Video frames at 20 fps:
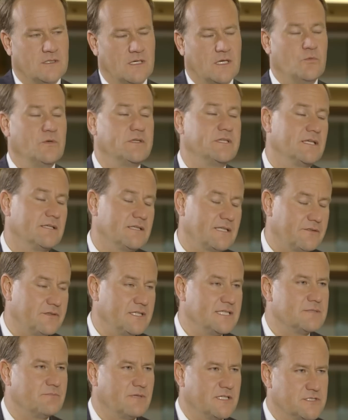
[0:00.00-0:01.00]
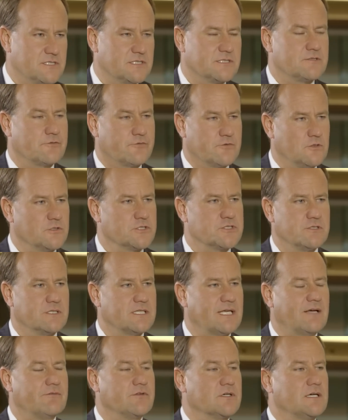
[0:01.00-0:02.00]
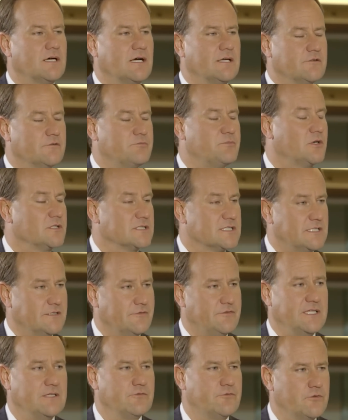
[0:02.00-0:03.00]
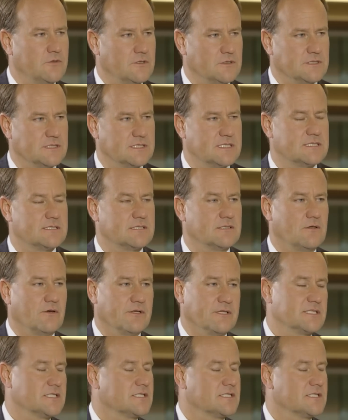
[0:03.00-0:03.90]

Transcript: We think that these measures, of course, should have a kind of positive influence on a